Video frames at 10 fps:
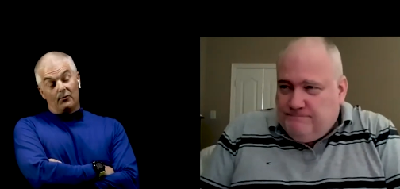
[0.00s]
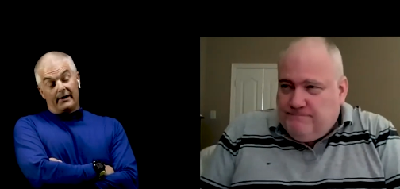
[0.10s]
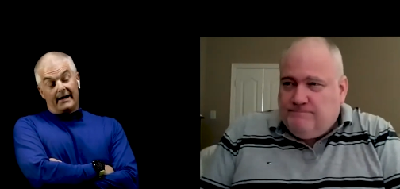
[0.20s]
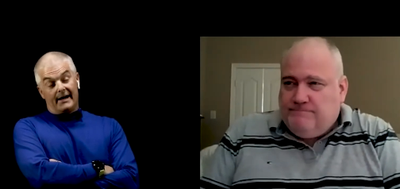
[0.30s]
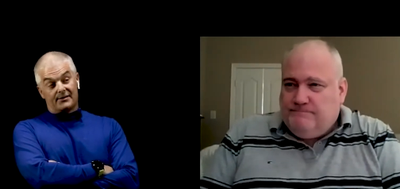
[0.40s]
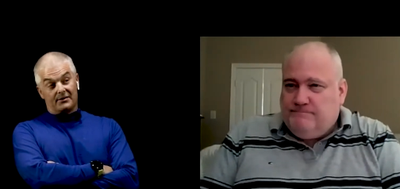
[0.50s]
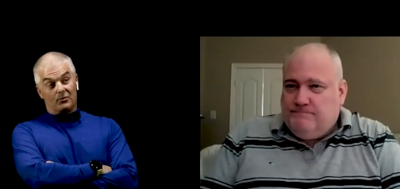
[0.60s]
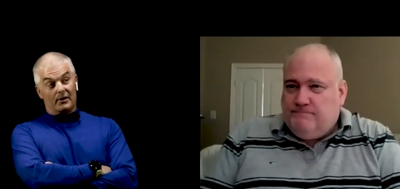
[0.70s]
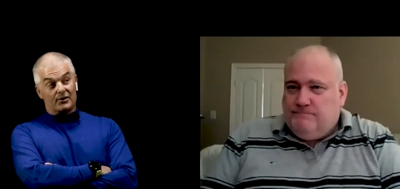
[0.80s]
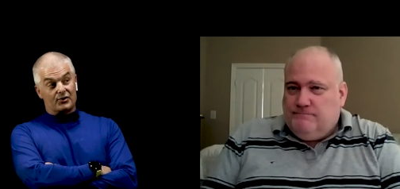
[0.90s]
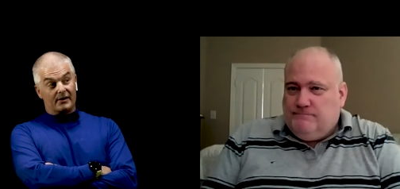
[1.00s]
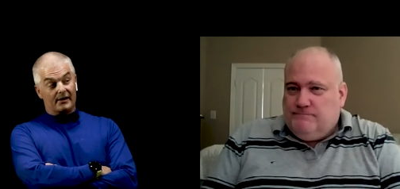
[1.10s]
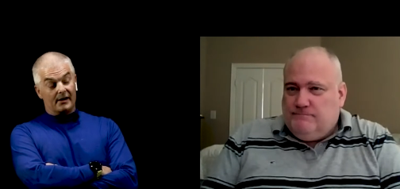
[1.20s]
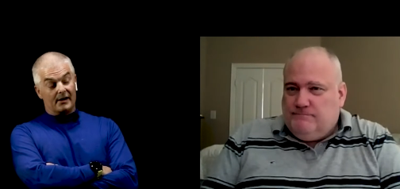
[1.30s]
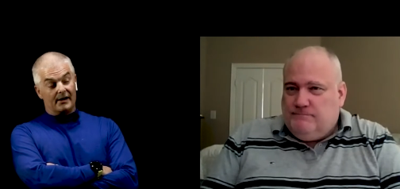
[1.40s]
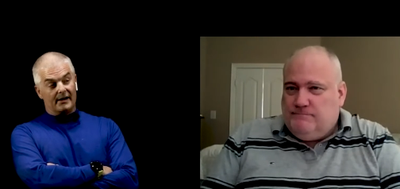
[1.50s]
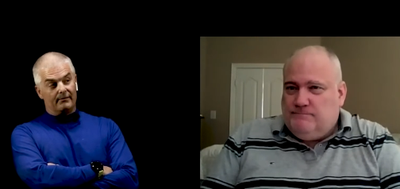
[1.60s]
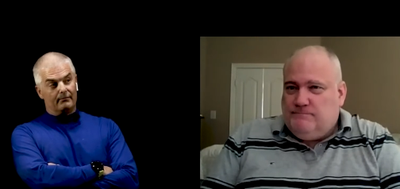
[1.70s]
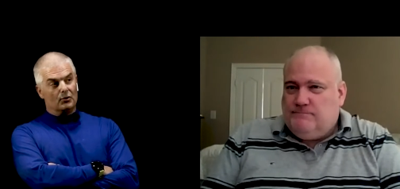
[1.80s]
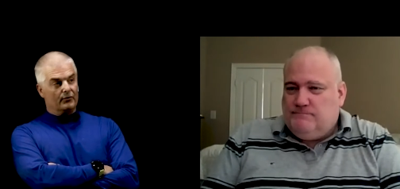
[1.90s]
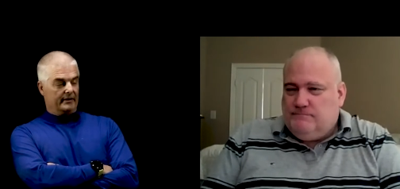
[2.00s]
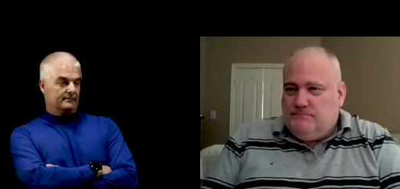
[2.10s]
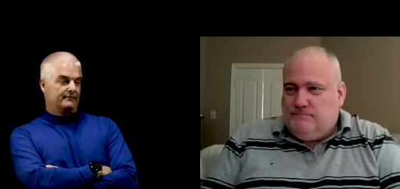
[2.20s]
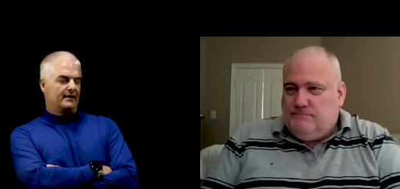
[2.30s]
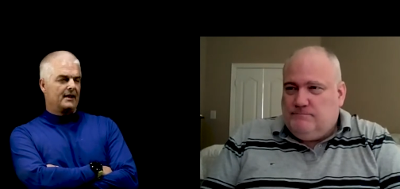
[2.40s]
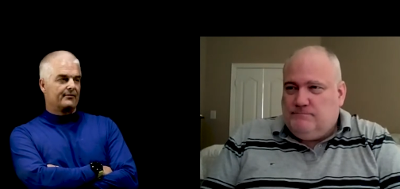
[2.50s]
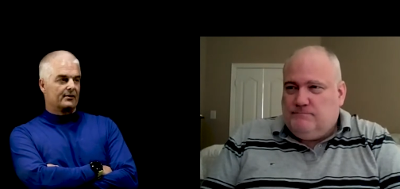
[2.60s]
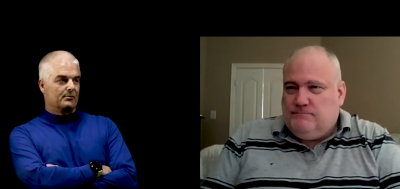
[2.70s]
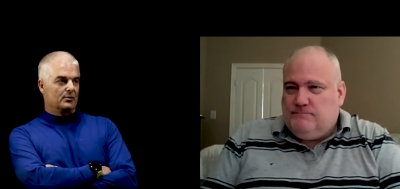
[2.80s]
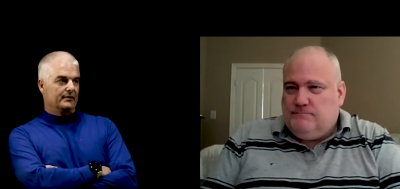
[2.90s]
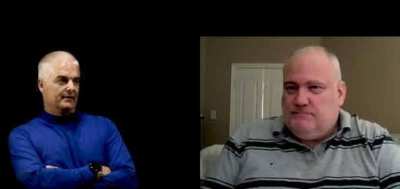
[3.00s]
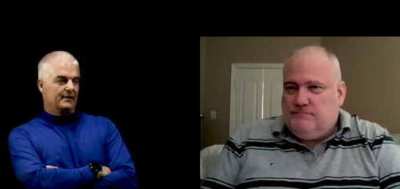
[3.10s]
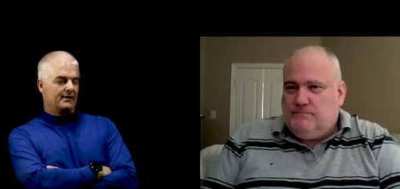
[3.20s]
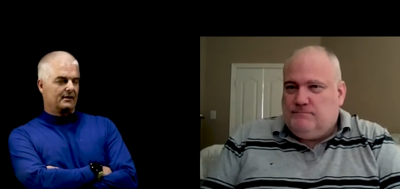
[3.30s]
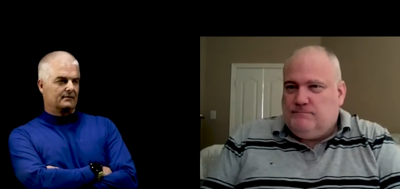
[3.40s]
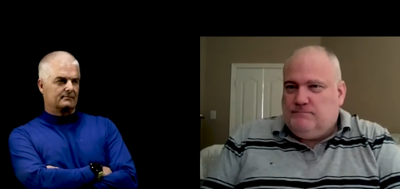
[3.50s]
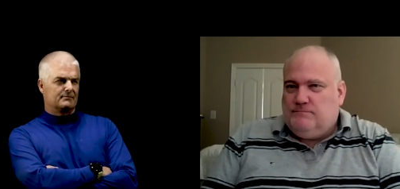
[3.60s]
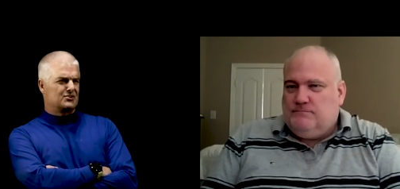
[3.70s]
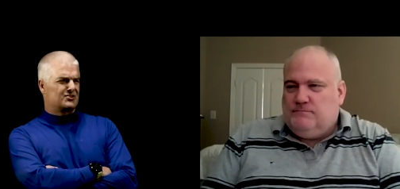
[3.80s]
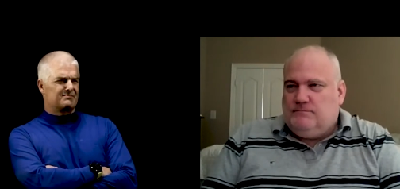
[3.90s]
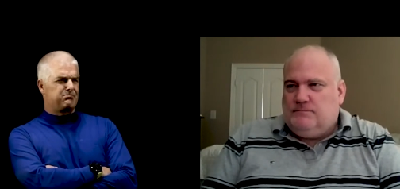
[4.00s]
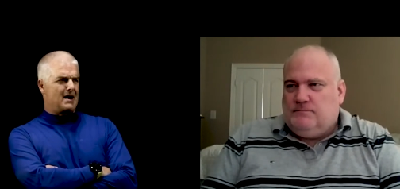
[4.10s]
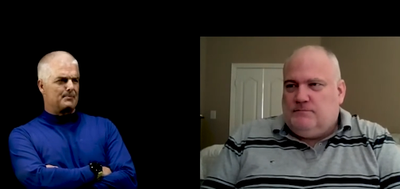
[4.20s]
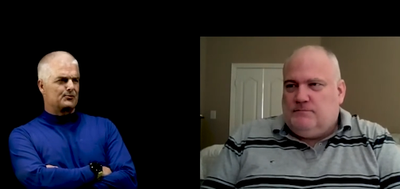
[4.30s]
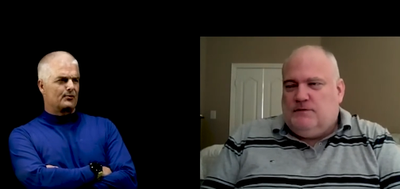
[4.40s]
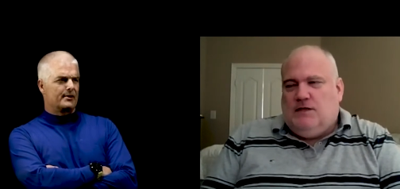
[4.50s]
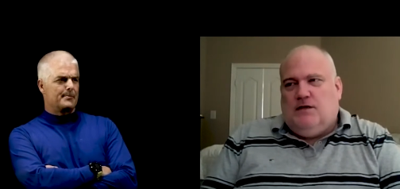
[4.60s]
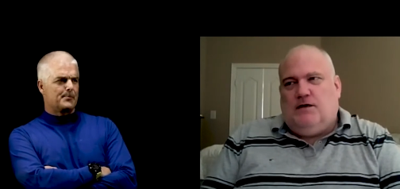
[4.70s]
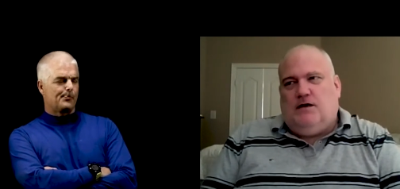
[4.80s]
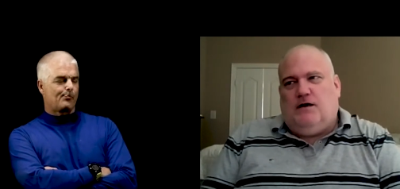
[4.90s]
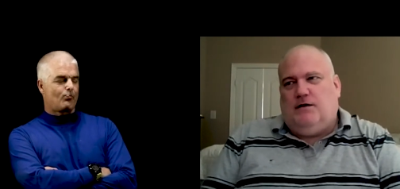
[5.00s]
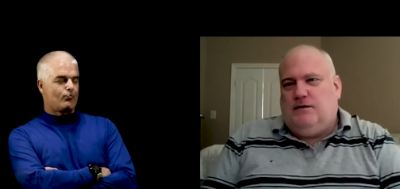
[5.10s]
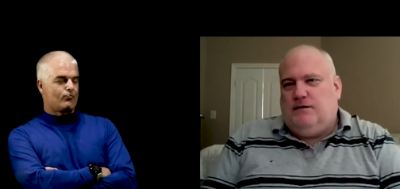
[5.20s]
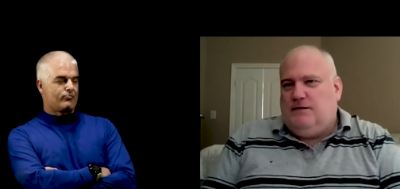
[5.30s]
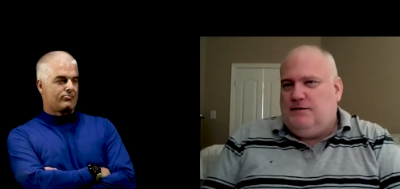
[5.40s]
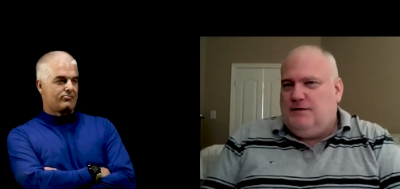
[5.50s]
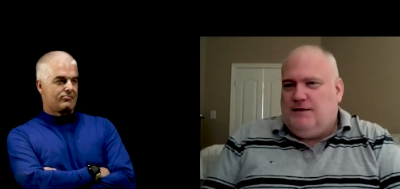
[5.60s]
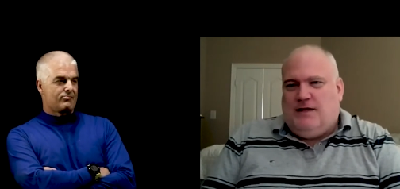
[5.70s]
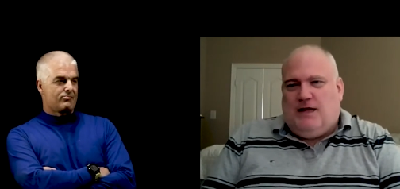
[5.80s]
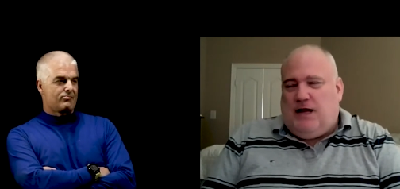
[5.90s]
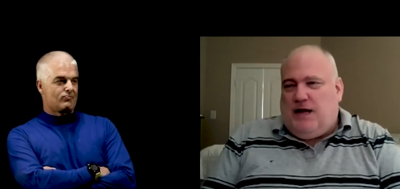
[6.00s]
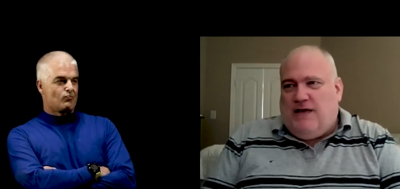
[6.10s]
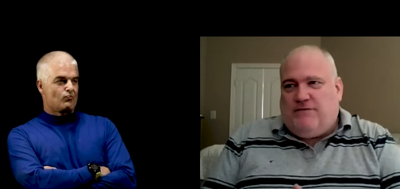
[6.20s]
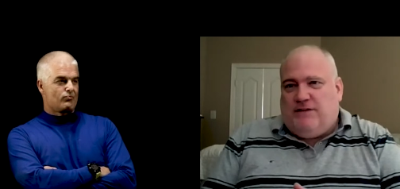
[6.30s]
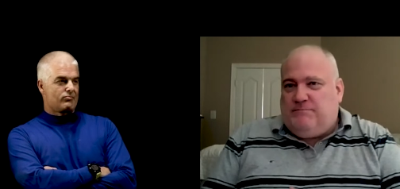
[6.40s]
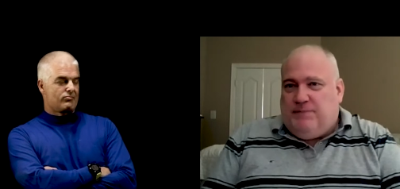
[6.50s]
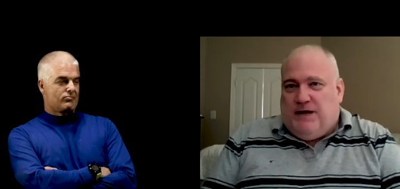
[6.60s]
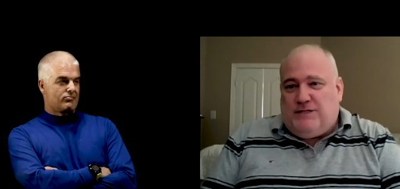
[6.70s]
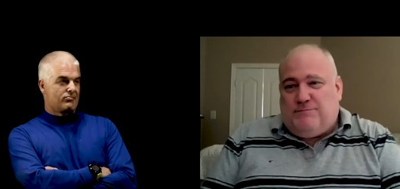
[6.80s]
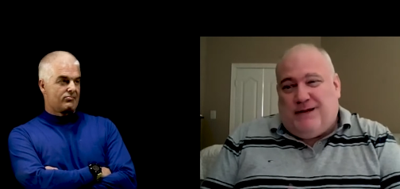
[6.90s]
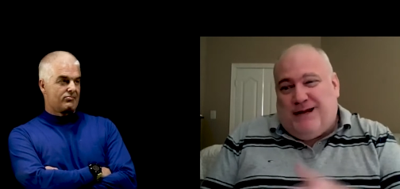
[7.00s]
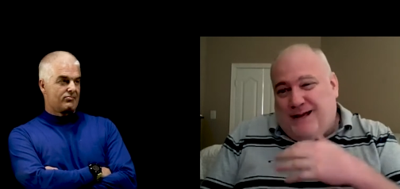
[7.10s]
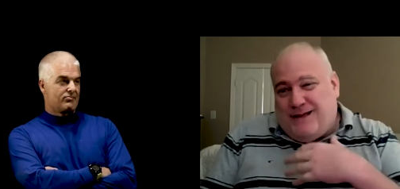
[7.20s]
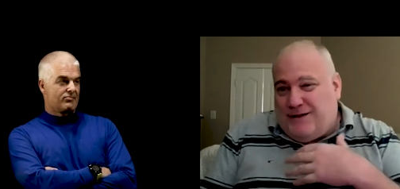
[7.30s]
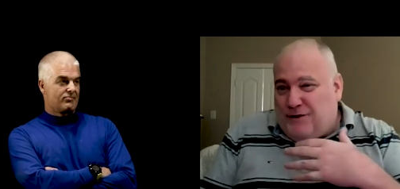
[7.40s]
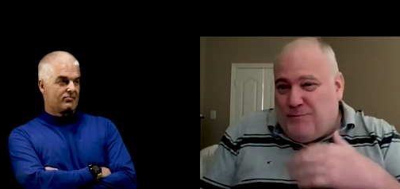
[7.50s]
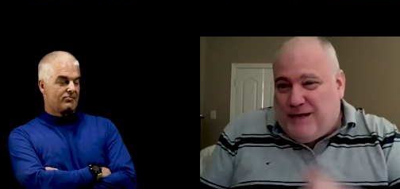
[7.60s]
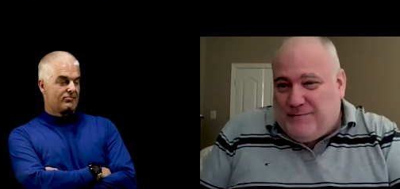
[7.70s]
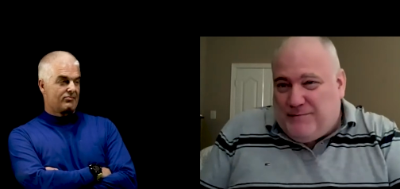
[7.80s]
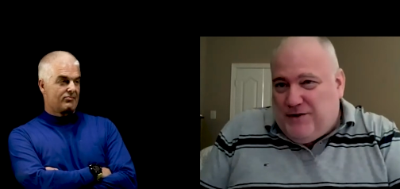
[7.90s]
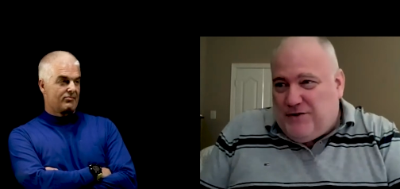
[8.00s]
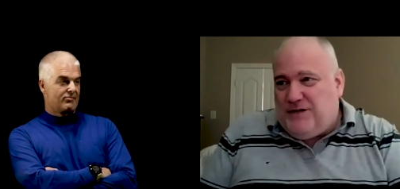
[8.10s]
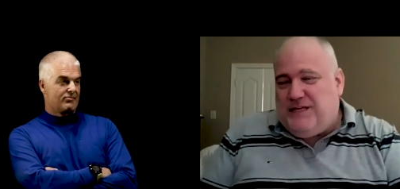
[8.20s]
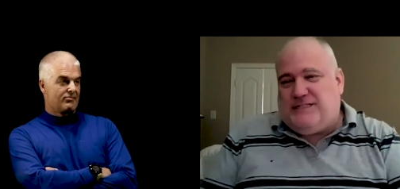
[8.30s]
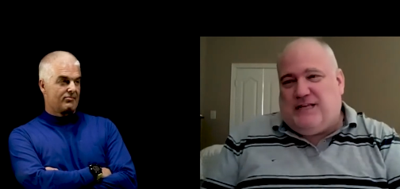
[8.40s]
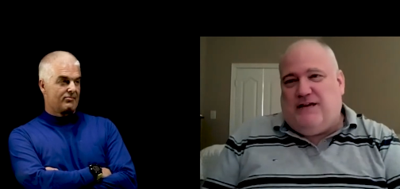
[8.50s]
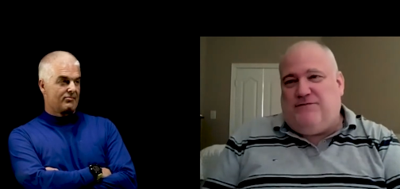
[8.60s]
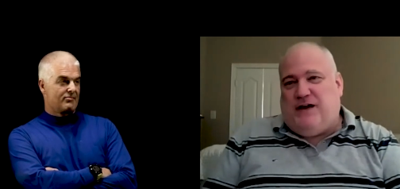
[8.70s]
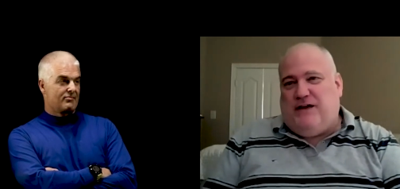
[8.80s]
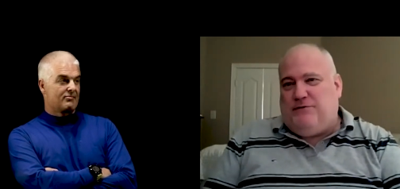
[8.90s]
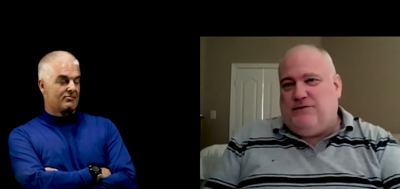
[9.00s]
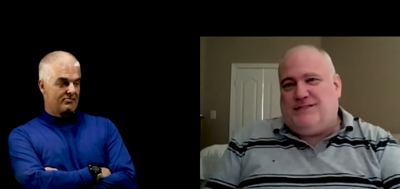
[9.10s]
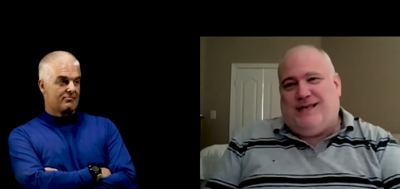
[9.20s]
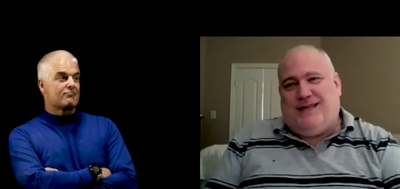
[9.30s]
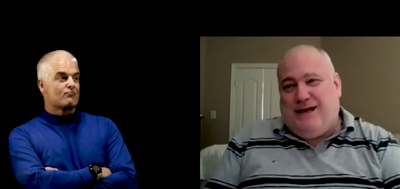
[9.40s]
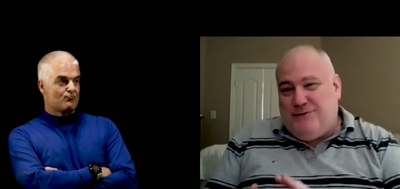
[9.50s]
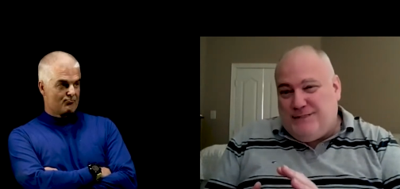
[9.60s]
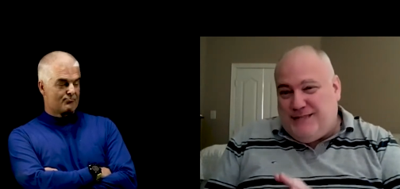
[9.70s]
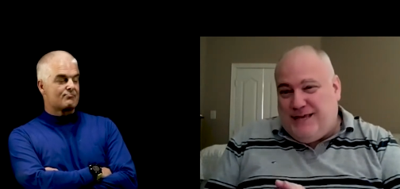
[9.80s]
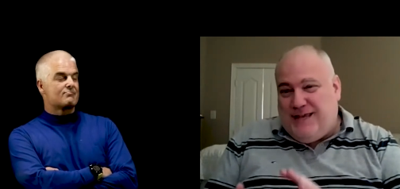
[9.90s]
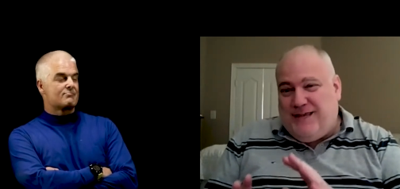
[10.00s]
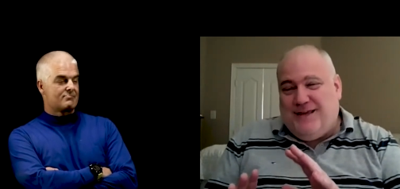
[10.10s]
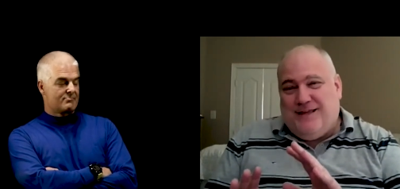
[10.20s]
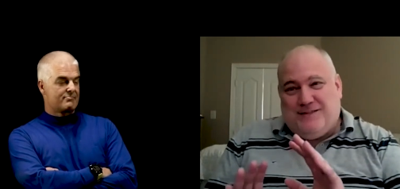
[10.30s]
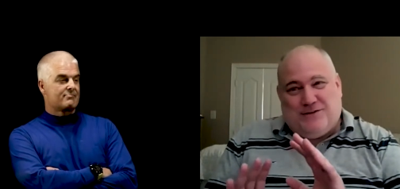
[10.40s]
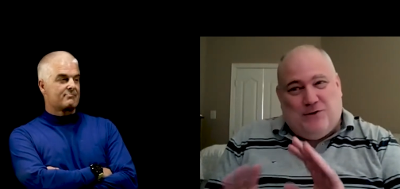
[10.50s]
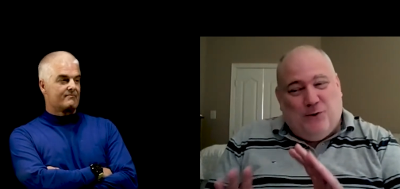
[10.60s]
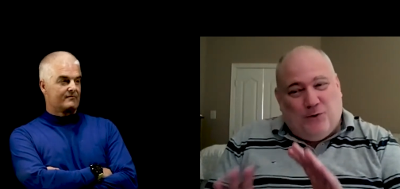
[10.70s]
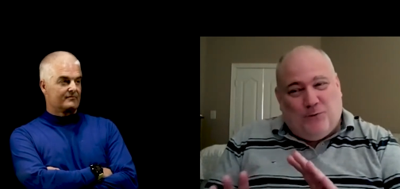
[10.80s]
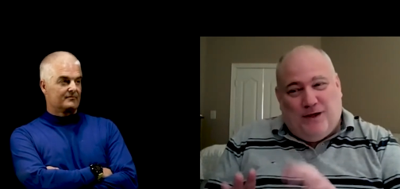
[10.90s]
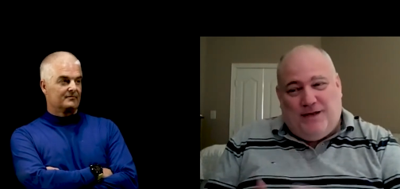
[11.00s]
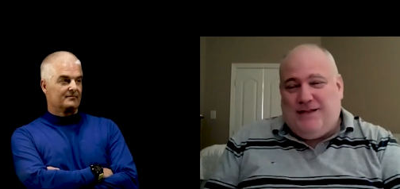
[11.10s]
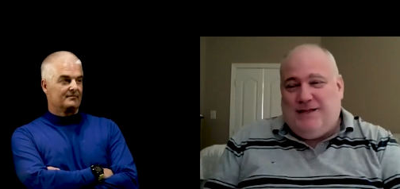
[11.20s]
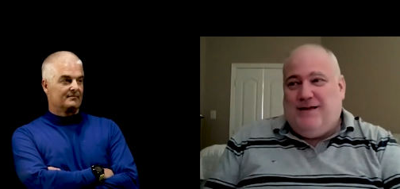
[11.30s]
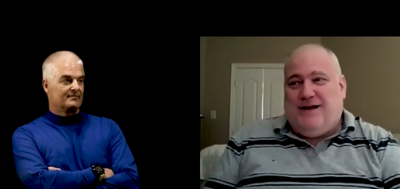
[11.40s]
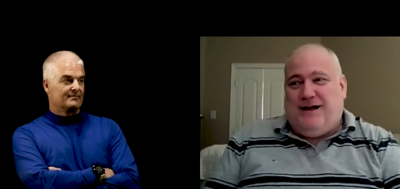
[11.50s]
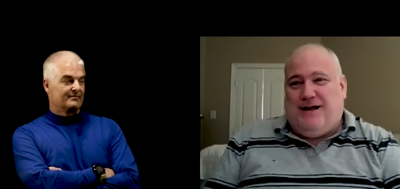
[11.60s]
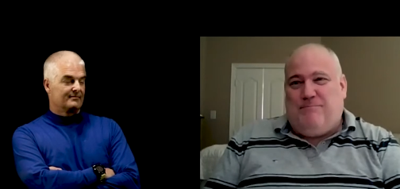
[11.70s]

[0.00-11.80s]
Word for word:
Speaker 1: want to ask a question. Uh, movie, favorite movie? Anything pops for you?
Speaker 2: Oh, I have a bunch, but I, will go back to my nerdy sci-fi roots, and I would say it's an old one, uh,